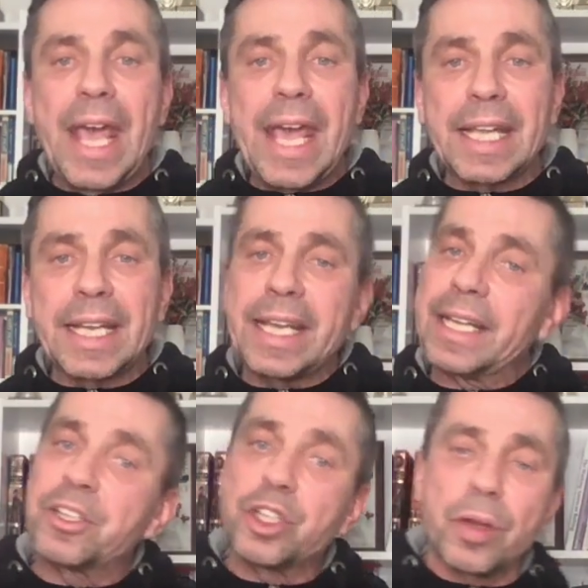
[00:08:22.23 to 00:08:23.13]
And I'm
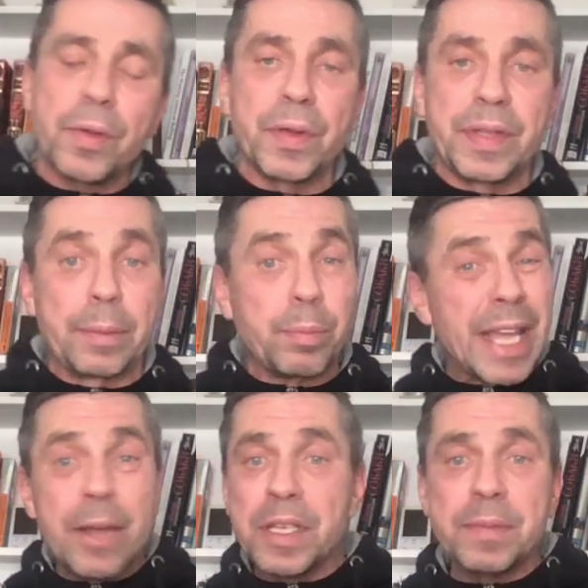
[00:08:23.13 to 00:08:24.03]
going to show you that
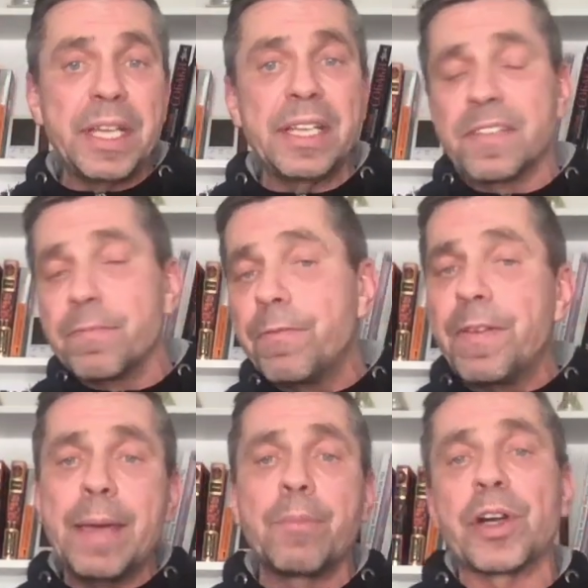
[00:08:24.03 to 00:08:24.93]
play with me is
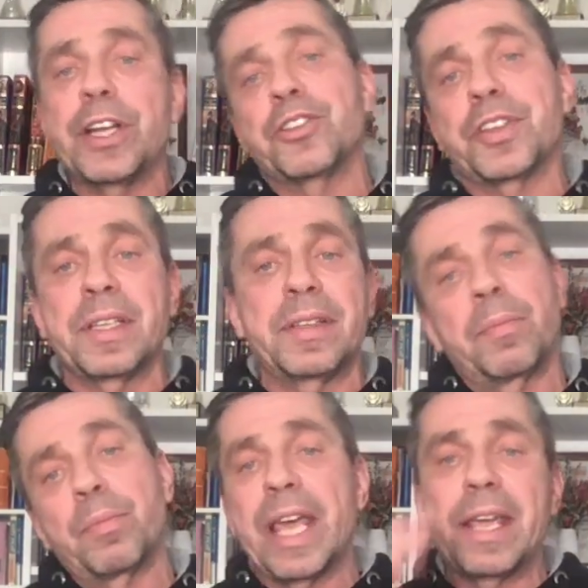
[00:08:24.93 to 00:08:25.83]
way more interesting
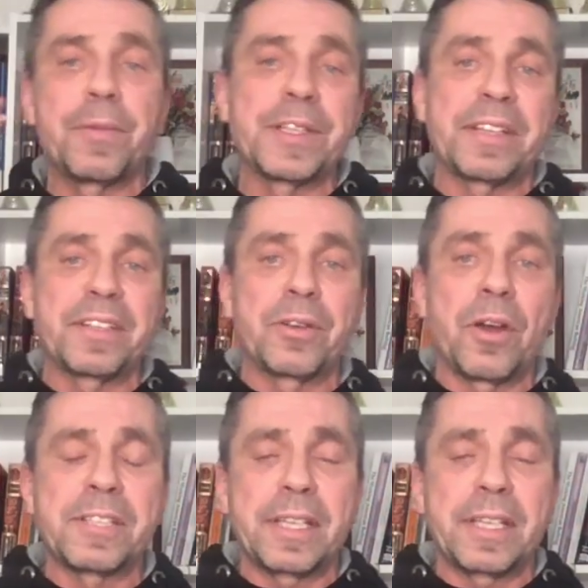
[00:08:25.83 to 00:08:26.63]
than playing with other dogs.